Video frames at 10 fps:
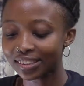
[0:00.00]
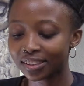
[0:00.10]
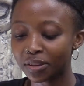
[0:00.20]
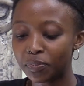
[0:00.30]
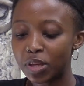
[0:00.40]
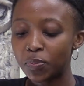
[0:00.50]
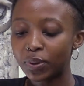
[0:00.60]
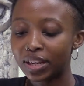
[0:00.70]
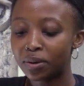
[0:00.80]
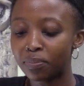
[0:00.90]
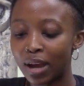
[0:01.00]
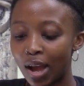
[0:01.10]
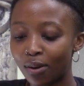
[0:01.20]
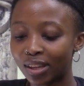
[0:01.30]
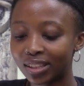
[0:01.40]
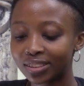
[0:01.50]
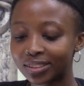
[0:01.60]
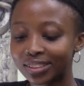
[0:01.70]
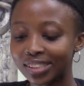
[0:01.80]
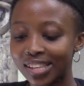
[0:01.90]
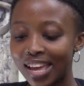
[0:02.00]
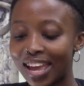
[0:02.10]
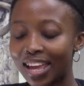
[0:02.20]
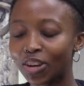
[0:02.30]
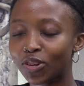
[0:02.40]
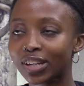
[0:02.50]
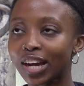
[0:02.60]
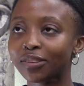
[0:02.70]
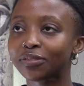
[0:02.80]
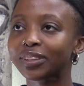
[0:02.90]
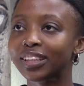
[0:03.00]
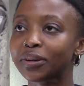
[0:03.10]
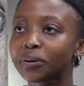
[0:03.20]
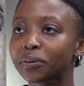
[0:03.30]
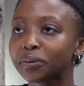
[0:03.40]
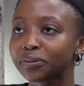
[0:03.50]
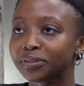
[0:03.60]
The people in power, they look out for their own.